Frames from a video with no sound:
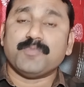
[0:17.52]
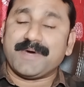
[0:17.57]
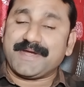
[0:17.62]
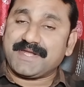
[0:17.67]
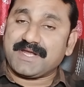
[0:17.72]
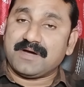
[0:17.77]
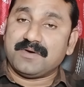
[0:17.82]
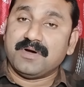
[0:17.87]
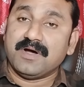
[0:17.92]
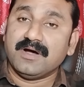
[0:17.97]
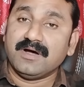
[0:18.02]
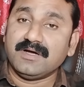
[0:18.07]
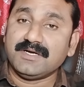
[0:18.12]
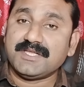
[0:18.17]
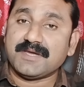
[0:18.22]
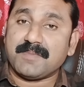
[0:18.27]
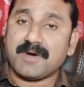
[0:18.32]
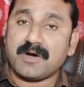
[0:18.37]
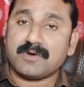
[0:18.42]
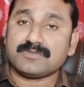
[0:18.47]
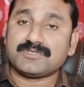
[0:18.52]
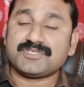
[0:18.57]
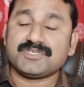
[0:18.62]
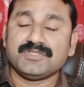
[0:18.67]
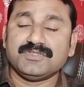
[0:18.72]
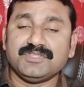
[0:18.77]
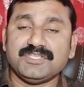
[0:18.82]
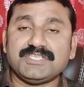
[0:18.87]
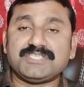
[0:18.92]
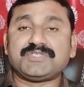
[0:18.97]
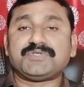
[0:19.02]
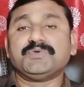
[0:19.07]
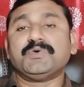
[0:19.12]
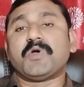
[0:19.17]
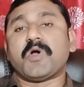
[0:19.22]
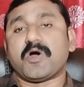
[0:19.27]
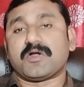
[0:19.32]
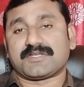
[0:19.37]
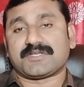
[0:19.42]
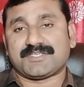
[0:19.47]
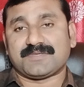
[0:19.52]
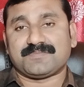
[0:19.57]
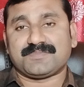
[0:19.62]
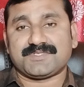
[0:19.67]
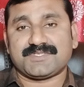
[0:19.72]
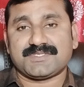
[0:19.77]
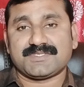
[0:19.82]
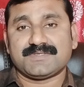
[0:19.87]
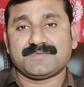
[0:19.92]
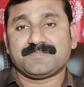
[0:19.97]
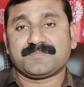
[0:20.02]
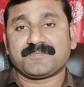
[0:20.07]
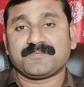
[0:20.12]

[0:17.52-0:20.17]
you might have heard about these two concepts,